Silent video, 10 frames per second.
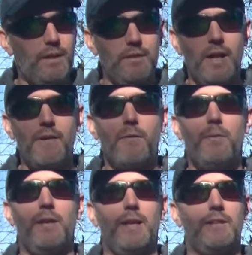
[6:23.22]
Not
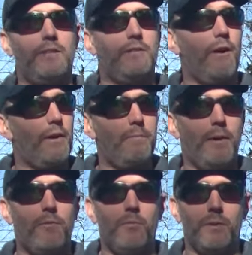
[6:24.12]
everybody likes to target
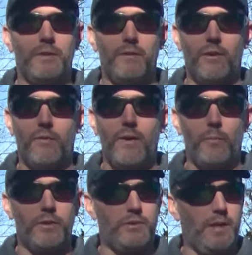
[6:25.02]
pickerel, but they're a great
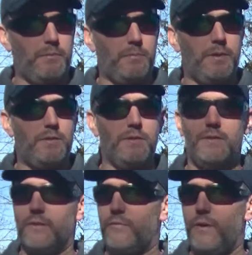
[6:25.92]
wintertime
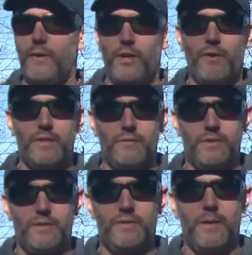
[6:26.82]
species. They're very aggressive
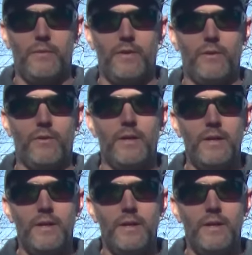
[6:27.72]
at this time of the year.